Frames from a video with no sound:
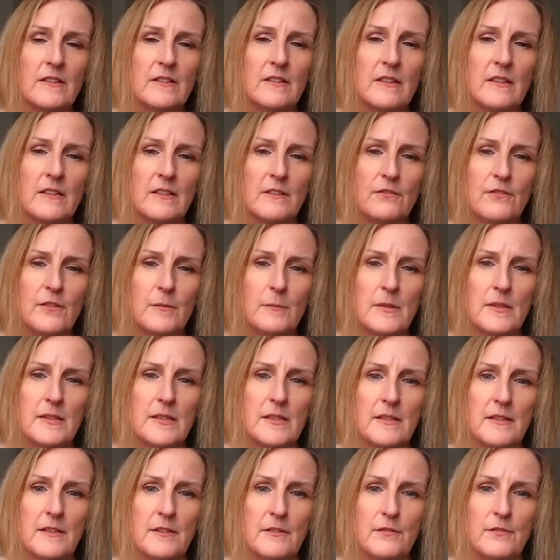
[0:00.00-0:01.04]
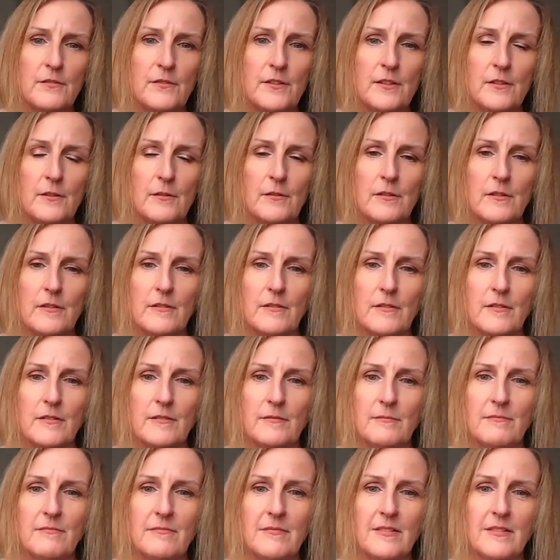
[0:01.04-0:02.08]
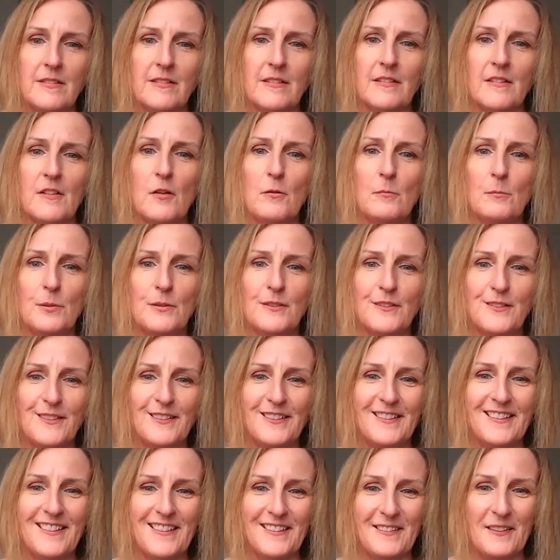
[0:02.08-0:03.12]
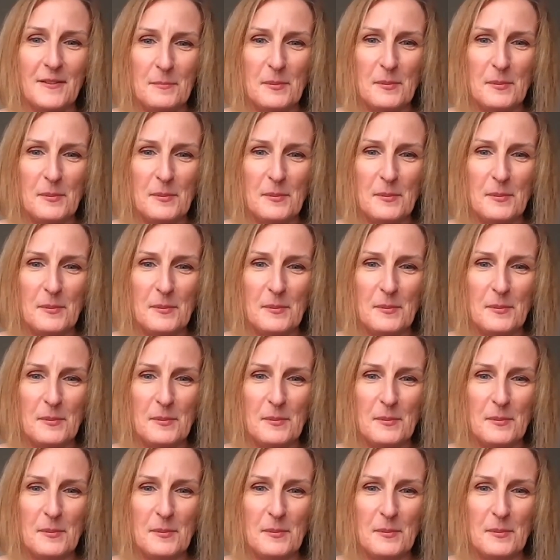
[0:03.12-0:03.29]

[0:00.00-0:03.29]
certainly from the kind of, the competencies, the